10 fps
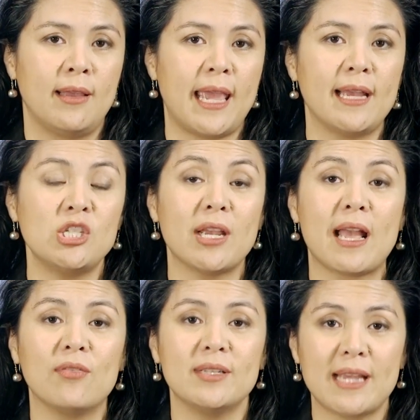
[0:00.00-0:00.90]
And check
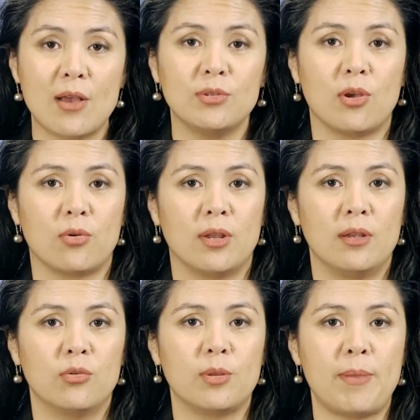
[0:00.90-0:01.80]
out The
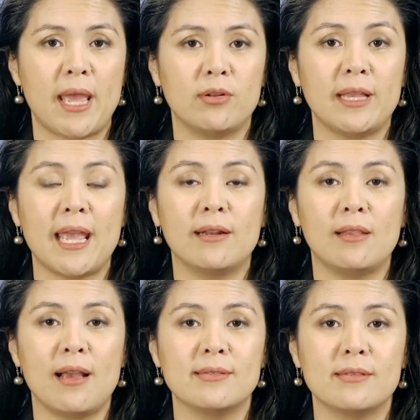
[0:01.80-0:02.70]
Download. The panel
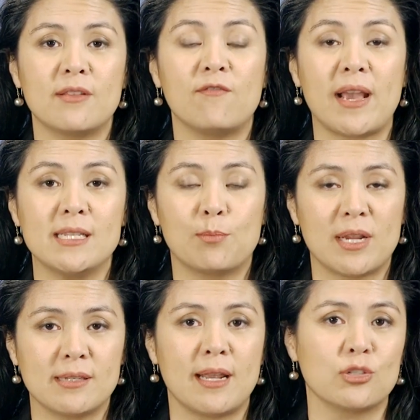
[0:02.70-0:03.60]
analyzes the vice
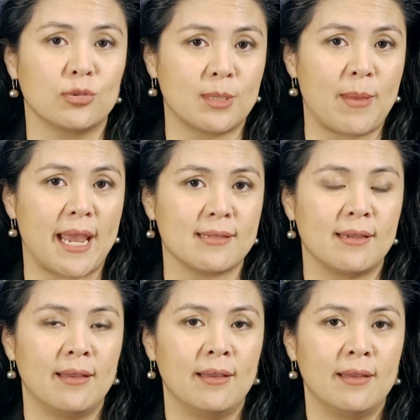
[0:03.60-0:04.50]
presidential debate.
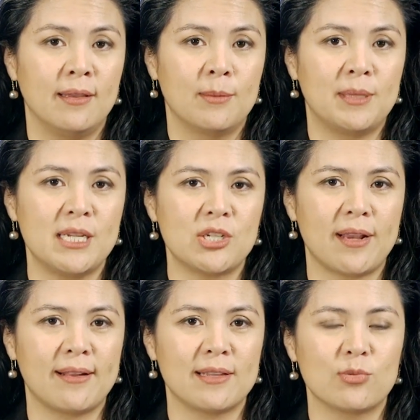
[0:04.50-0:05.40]
Please
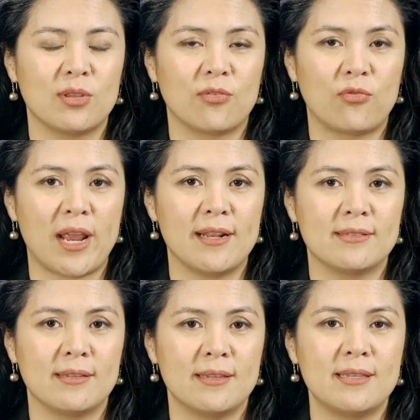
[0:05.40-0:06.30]
share headlines with your
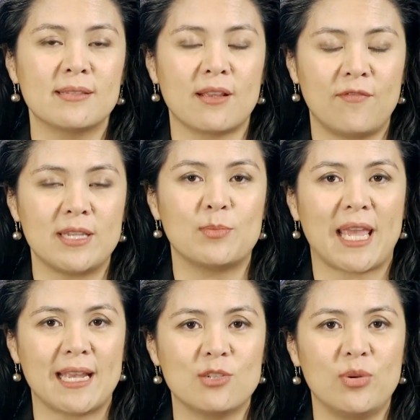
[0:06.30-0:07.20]
friends. See us on
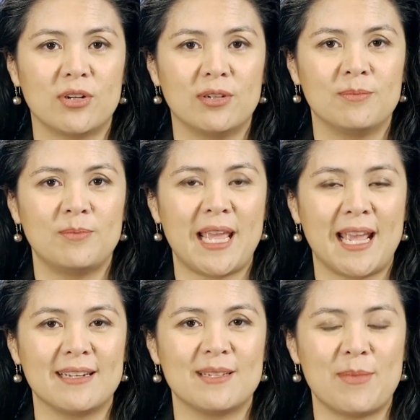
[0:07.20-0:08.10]
Facebook and Twitter.
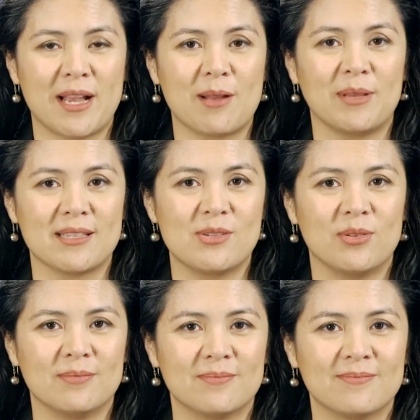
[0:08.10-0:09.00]
And may God bless
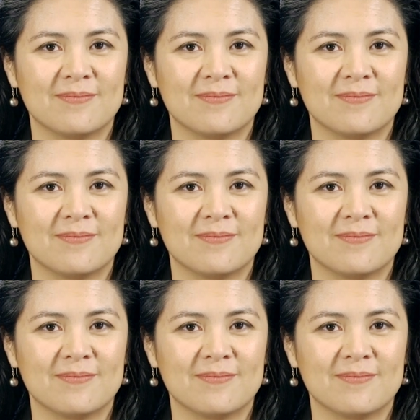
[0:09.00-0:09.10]
you.